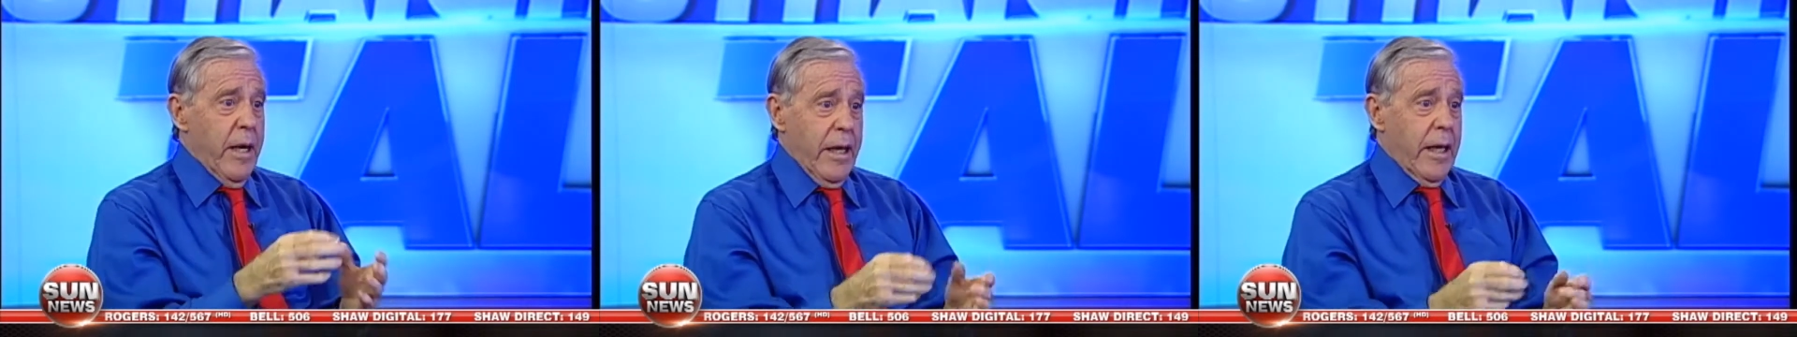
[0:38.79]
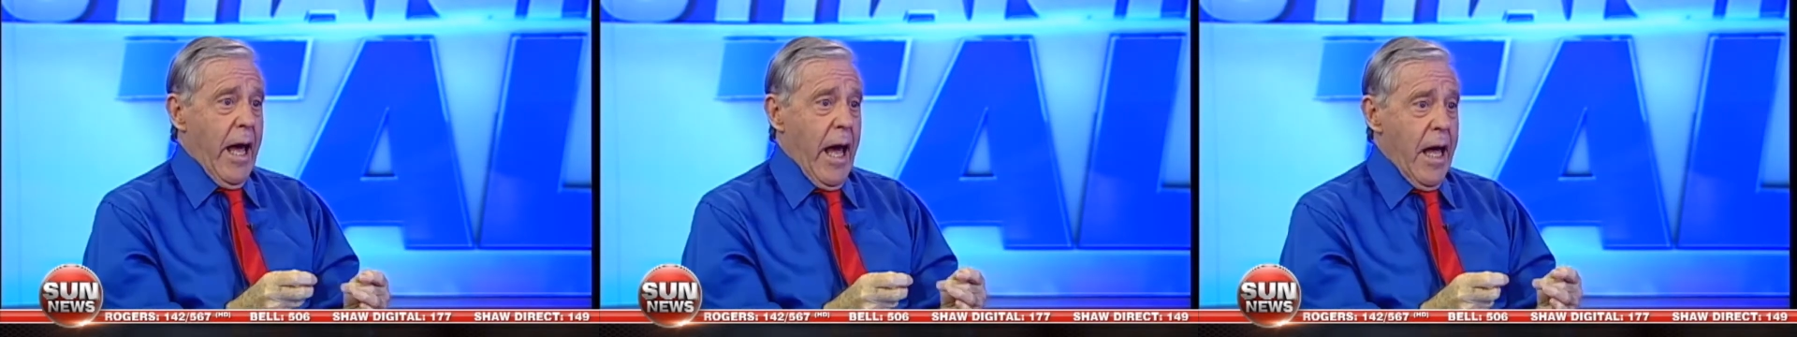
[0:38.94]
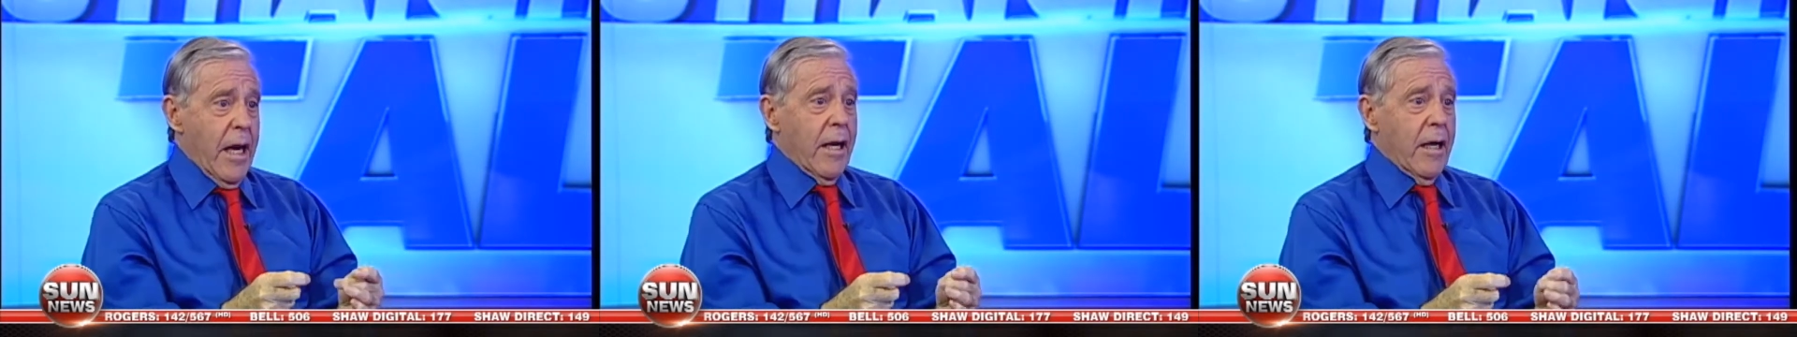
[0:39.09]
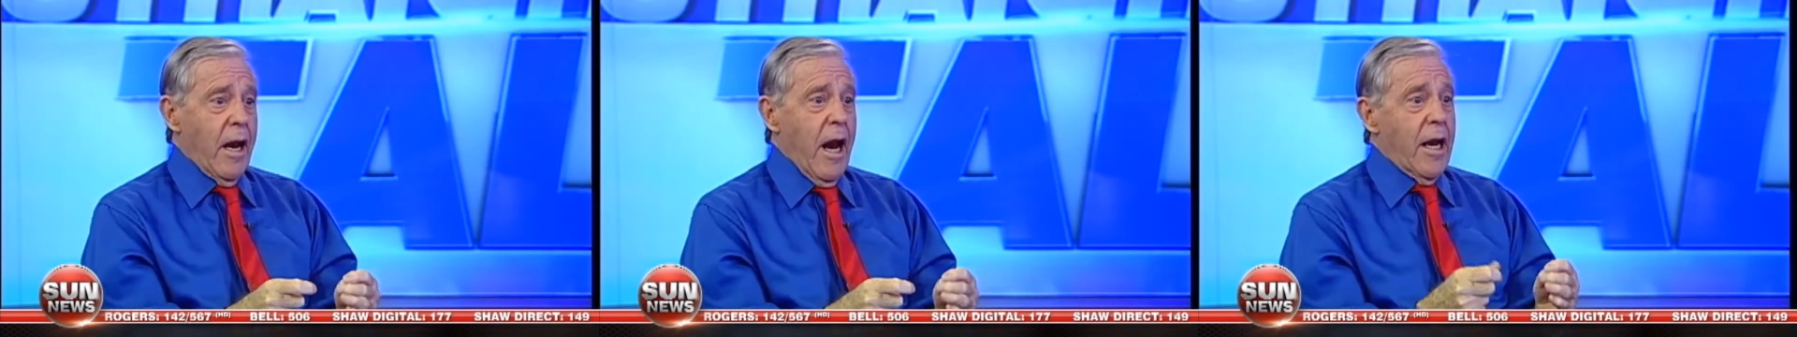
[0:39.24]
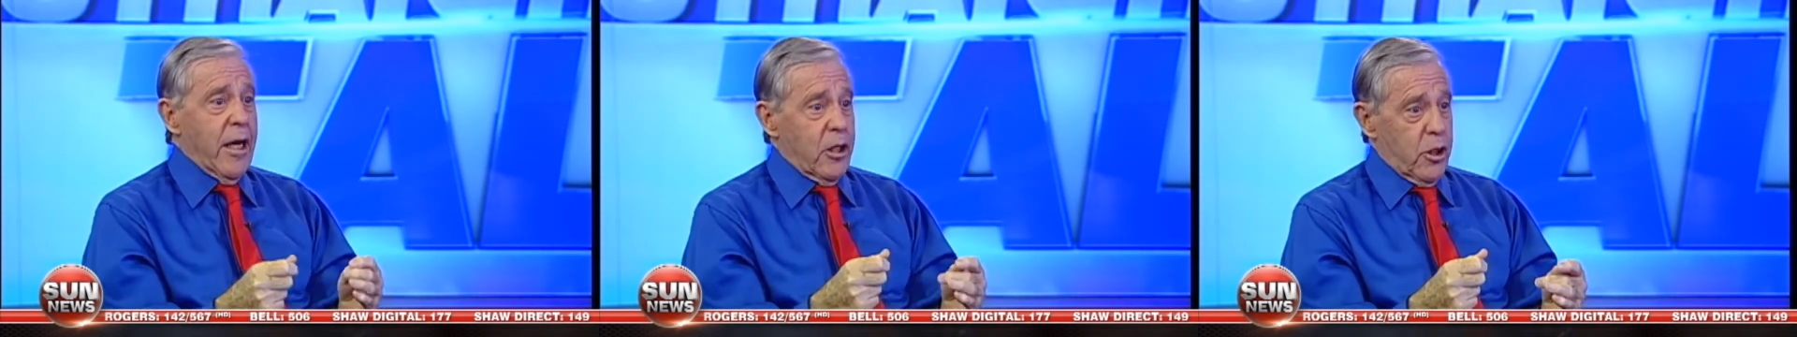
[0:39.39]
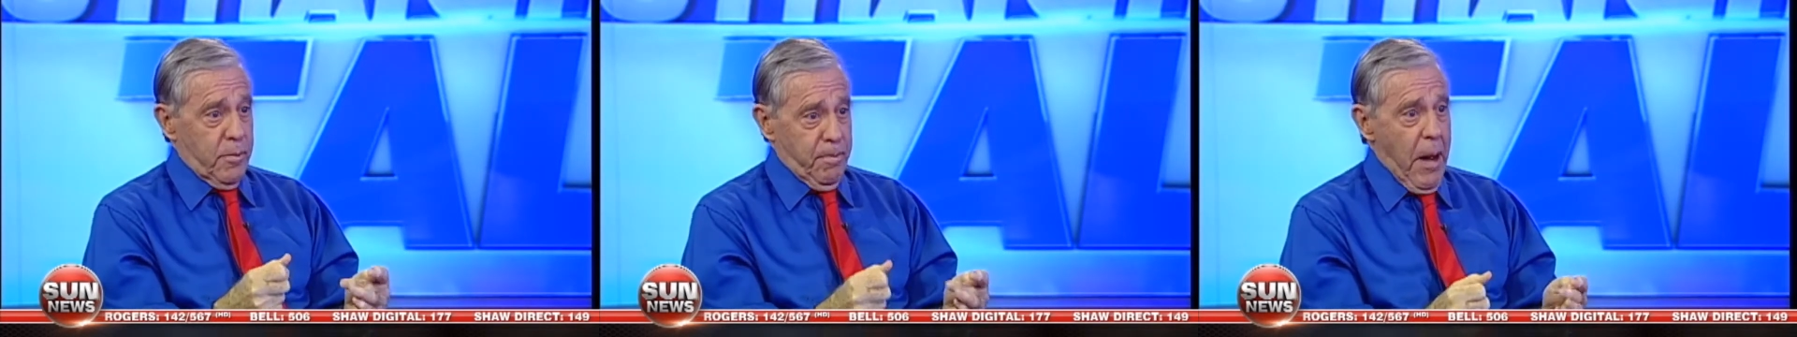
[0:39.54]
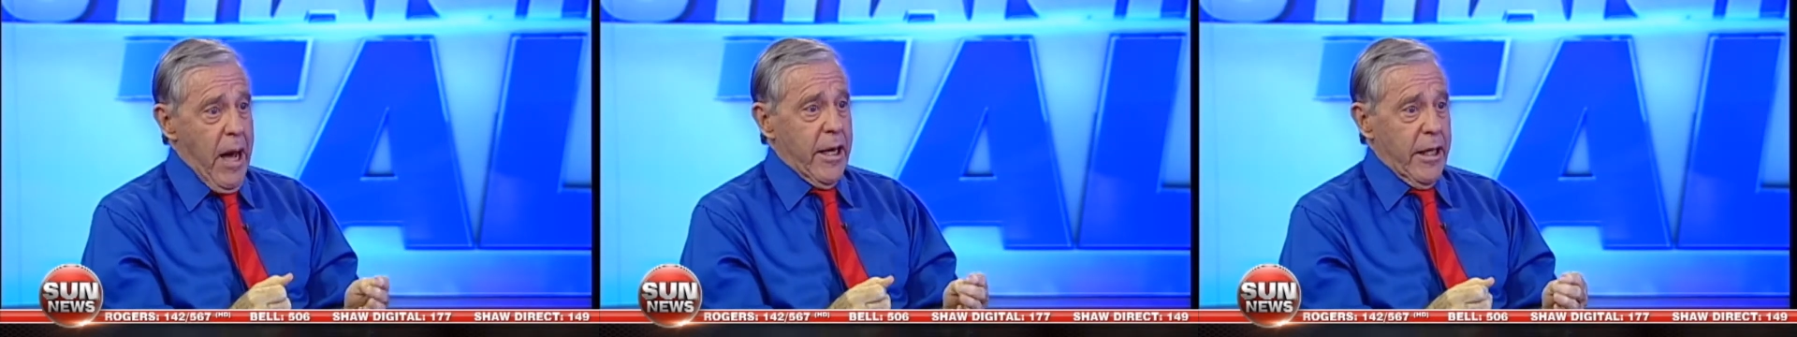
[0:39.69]
candidate is
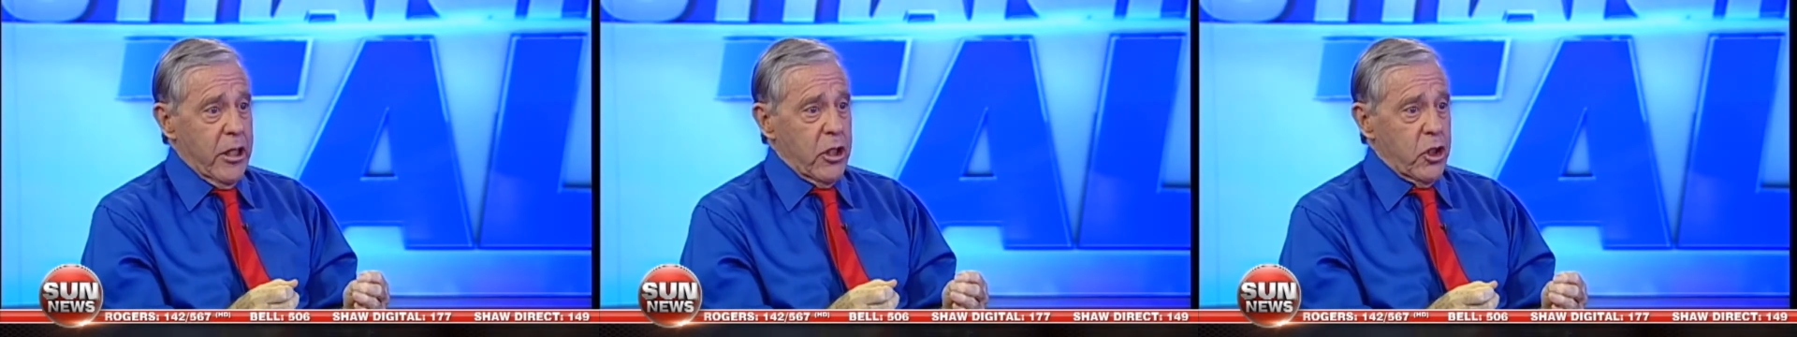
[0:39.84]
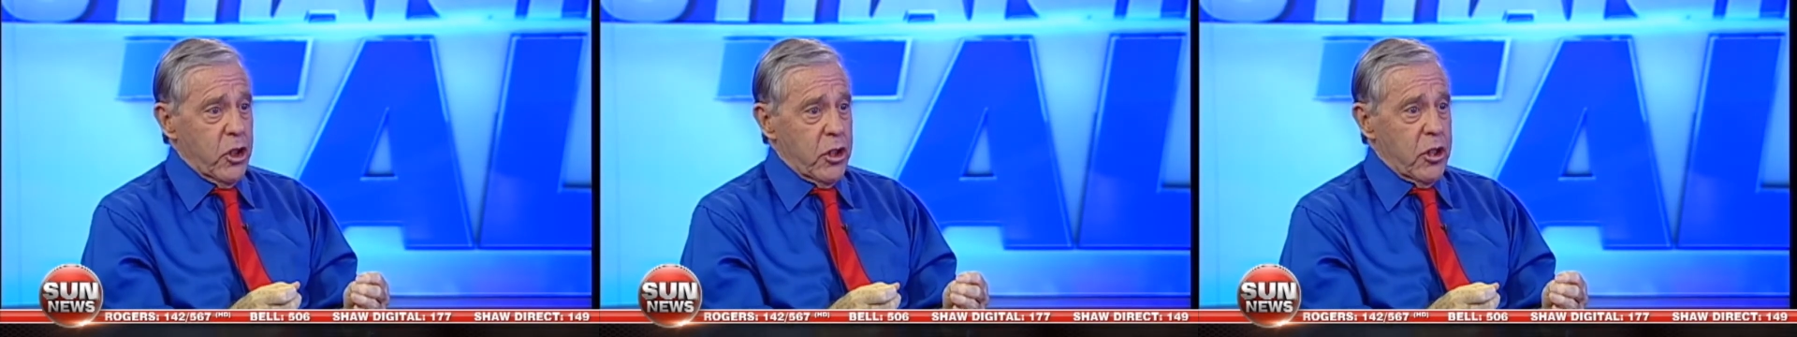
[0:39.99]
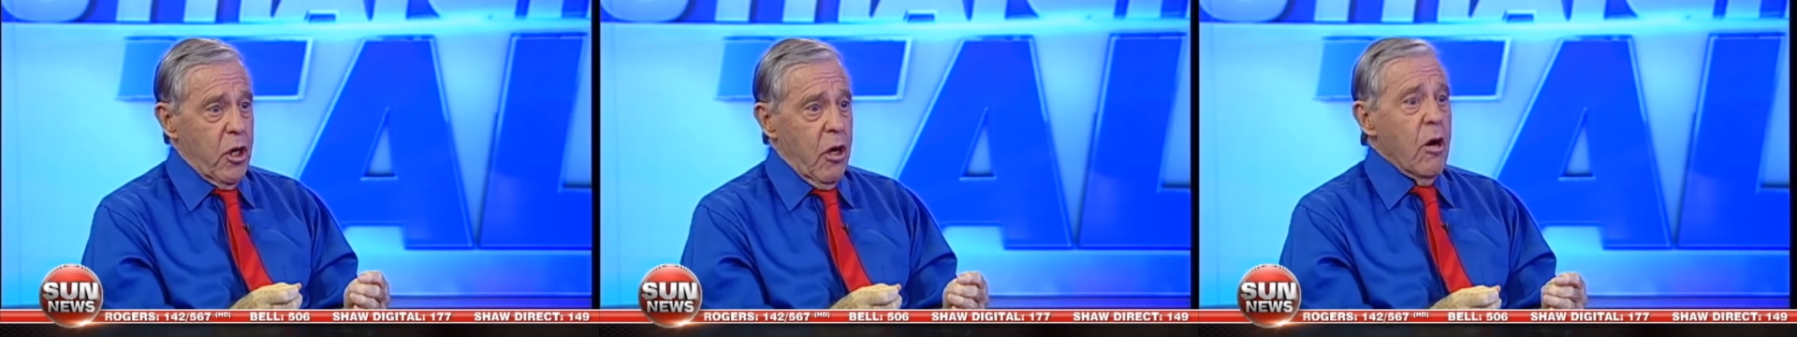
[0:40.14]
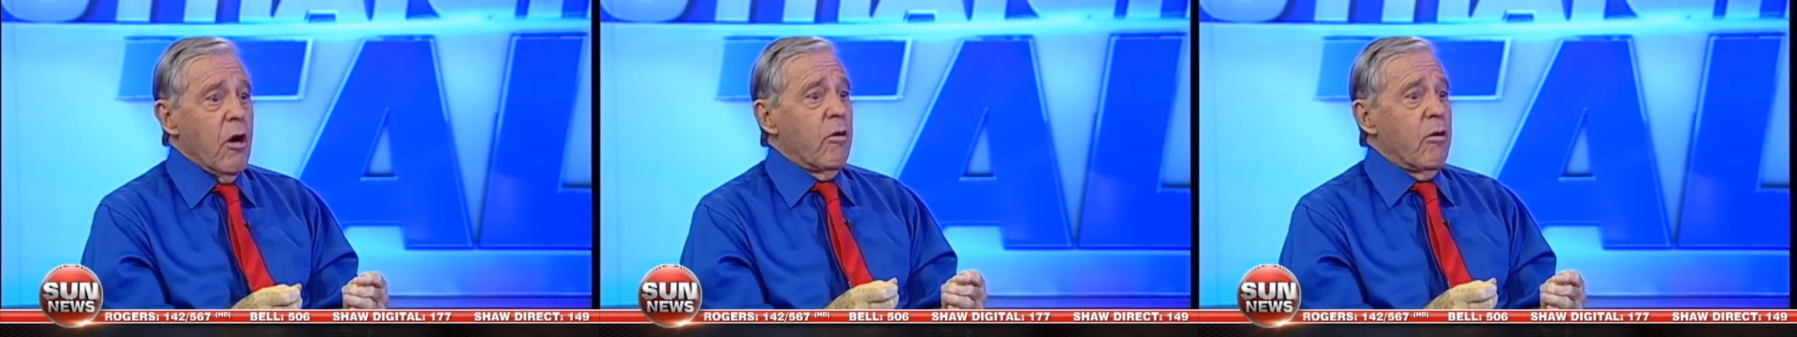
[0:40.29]
punished